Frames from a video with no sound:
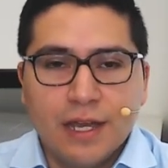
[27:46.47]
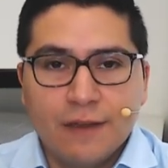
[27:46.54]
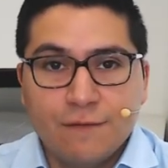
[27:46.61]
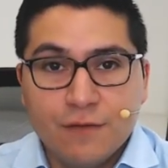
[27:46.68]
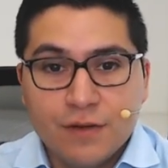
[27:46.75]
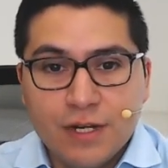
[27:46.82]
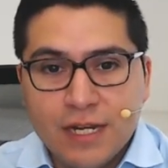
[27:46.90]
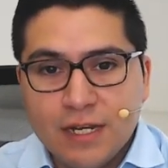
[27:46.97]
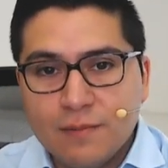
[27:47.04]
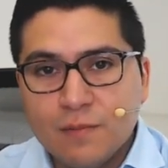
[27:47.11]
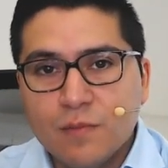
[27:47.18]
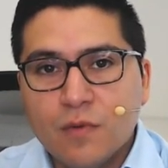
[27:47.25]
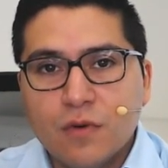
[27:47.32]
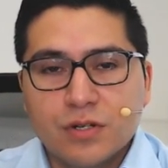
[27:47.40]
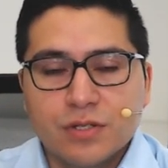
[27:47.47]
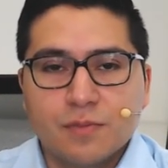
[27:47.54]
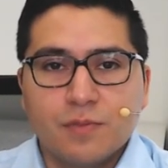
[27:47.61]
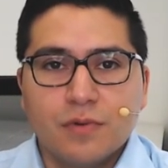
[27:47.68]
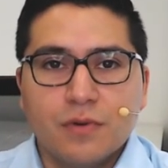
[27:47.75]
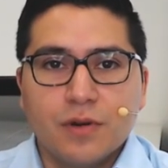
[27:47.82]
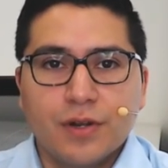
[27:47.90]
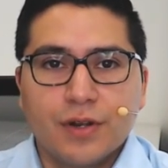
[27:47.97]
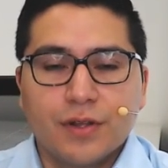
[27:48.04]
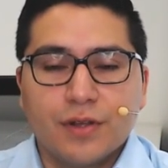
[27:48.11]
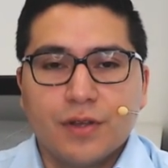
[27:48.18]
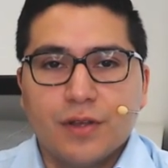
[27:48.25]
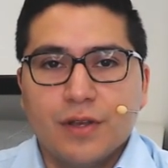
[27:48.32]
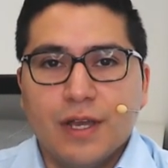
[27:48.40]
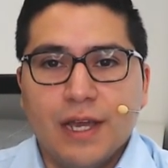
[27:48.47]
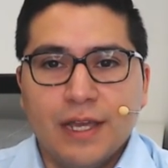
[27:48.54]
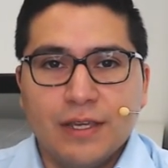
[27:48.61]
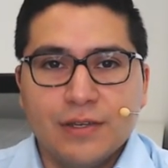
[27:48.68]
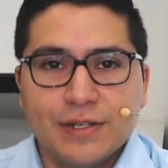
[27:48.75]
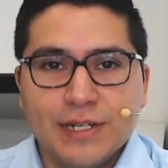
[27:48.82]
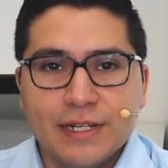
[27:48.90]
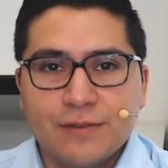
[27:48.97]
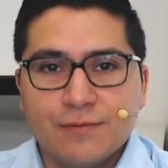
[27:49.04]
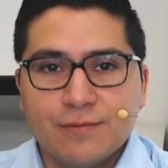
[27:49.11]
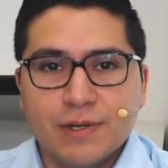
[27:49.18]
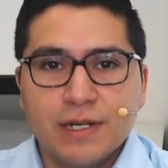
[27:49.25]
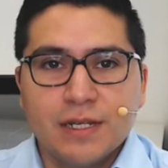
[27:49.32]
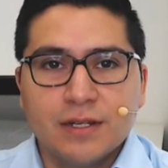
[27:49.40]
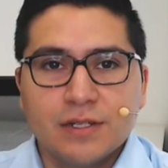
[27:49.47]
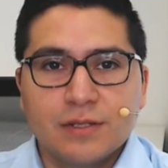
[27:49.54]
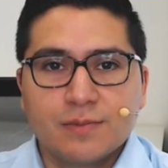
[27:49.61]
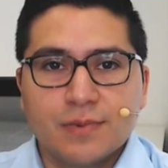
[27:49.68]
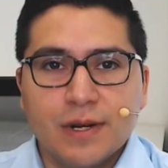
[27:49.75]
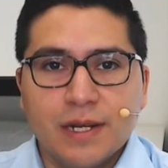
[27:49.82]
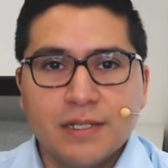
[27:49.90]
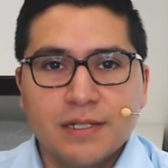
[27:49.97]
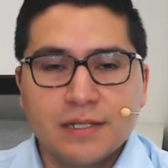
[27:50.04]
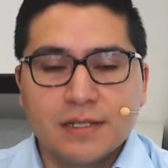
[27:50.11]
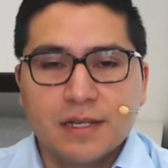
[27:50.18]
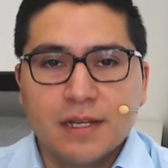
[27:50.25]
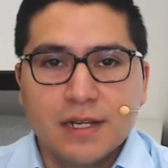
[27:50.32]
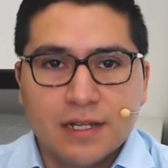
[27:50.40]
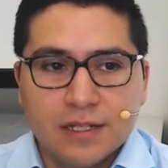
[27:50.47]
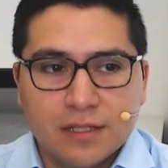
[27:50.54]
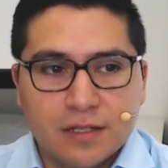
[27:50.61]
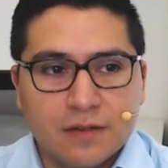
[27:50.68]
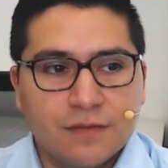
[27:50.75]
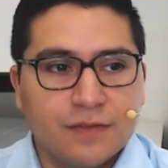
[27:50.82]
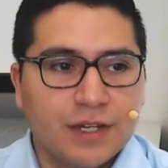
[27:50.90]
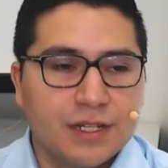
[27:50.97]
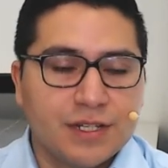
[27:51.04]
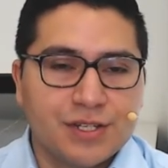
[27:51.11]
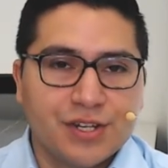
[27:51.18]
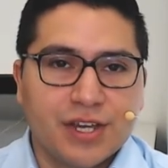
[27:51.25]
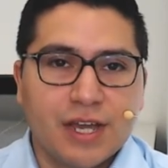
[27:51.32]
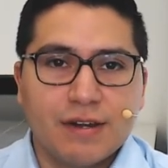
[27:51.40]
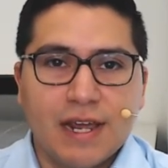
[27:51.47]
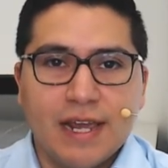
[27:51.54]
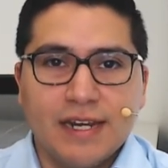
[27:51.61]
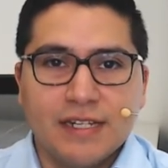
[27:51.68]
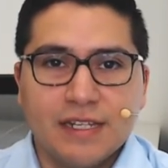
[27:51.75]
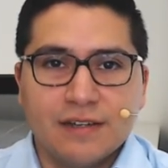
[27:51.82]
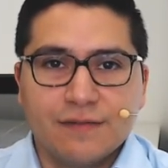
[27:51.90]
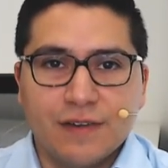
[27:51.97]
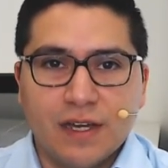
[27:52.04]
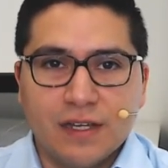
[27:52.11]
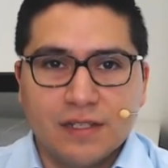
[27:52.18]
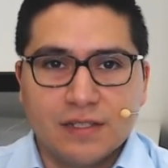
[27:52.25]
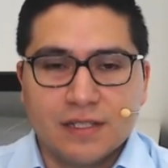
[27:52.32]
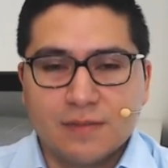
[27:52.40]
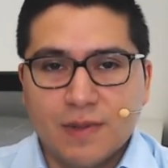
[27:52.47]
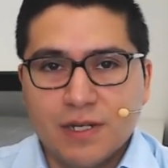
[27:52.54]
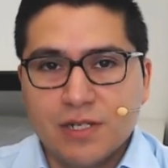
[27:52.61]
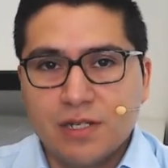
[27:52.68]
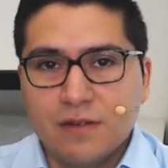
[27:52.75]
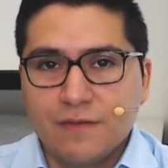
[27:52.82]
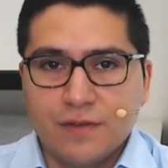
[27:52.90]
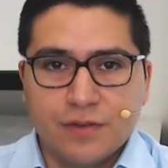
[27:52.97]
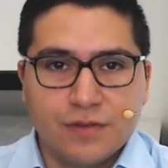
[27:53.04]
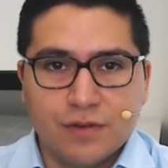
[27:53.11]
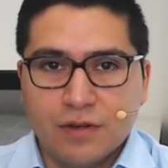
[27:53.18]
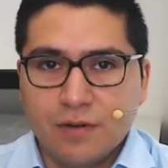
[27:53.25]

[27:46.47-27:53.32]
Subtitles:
you need more support and you need really good spreads, don't forget to check out ATFX, especially if you're in Europe,